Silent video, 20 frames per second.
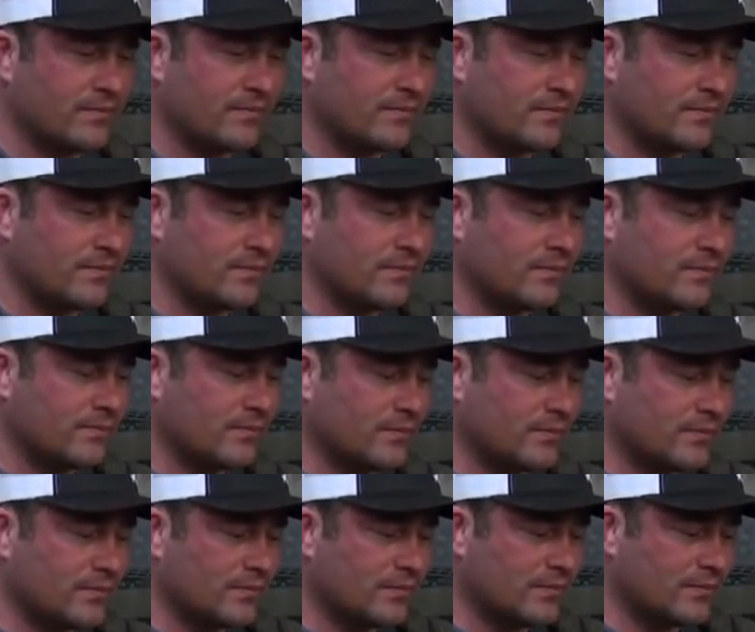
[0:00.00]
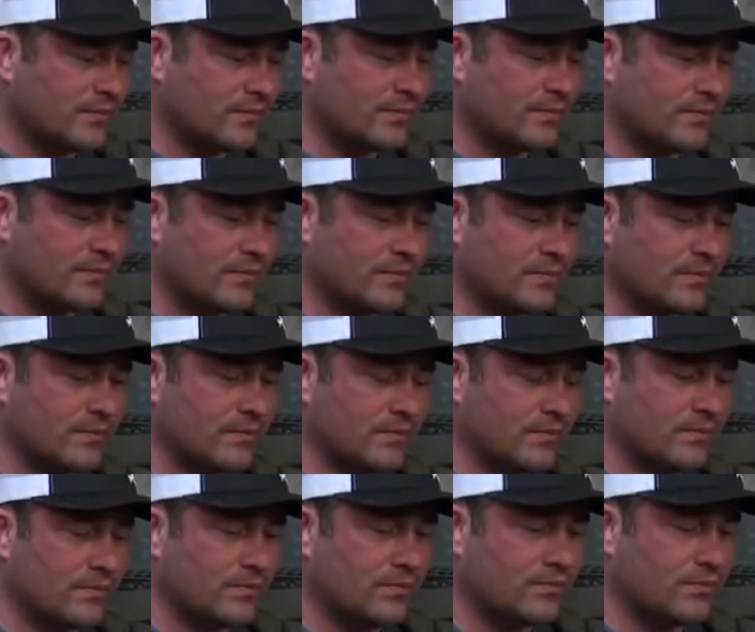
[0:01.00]

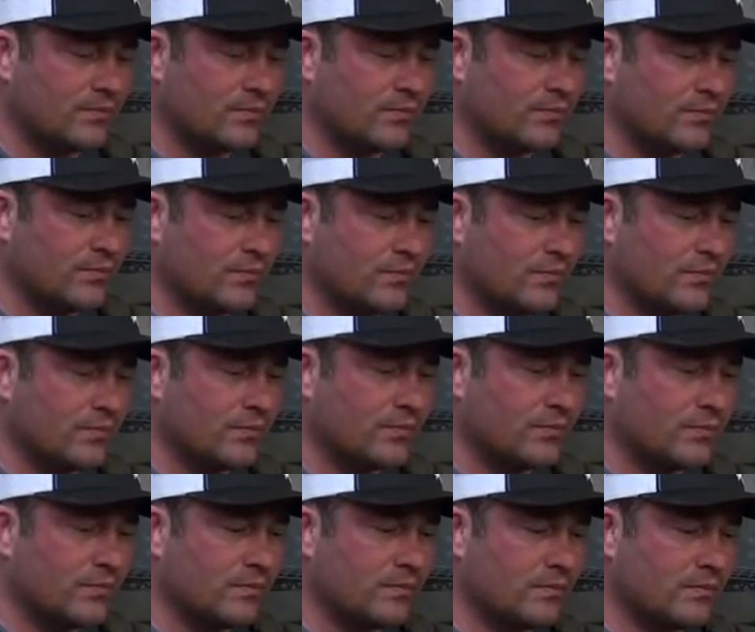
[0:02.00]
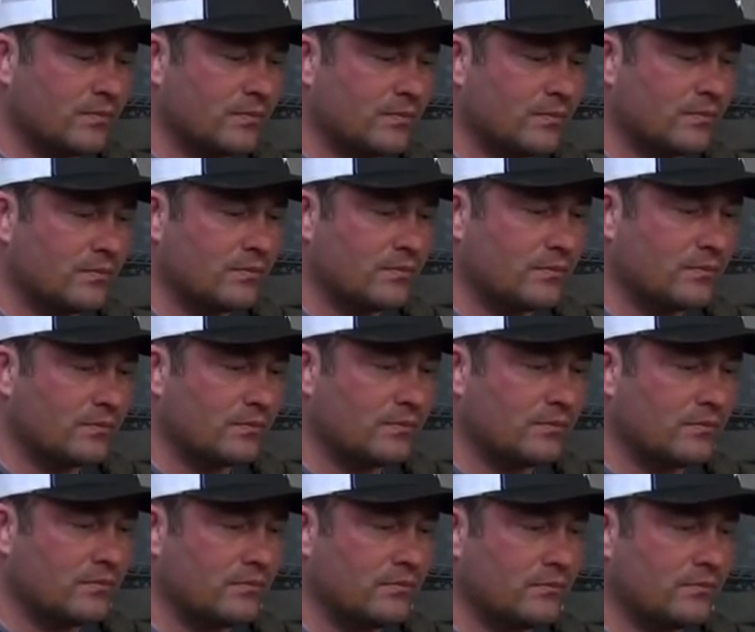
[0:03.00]

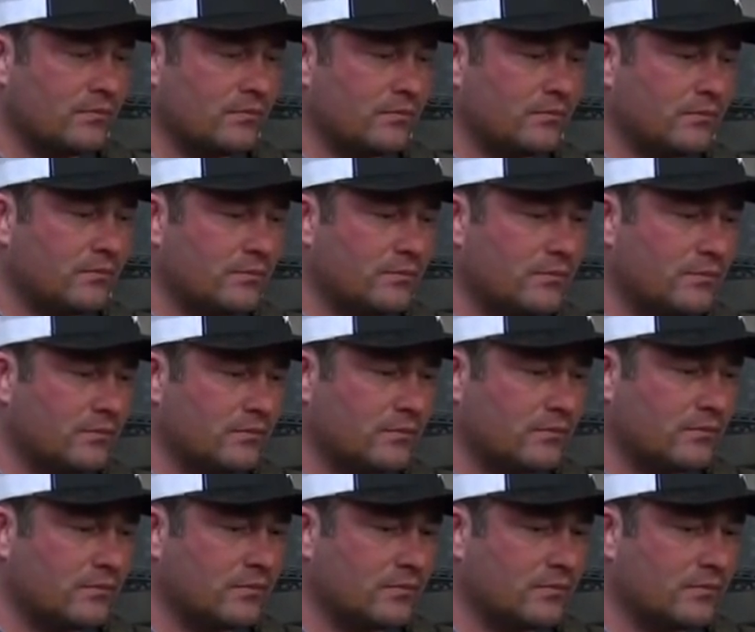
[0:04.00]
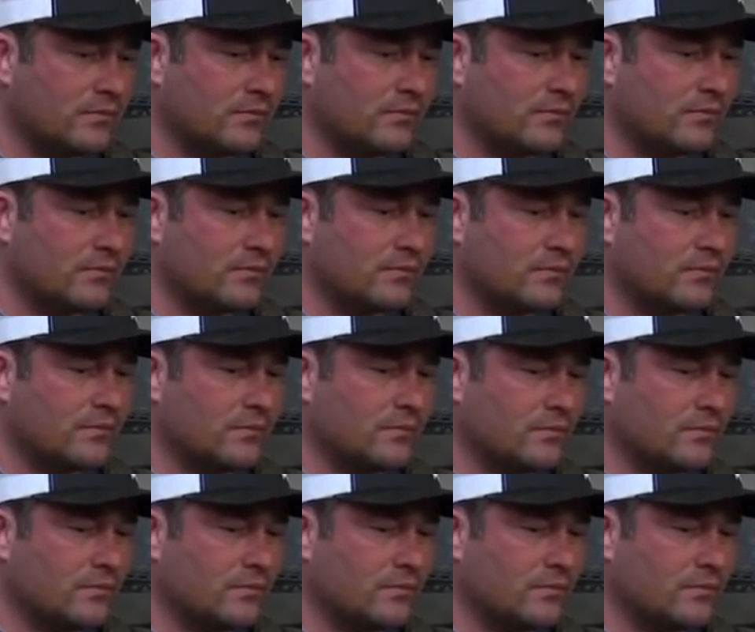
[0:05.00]
[no speech]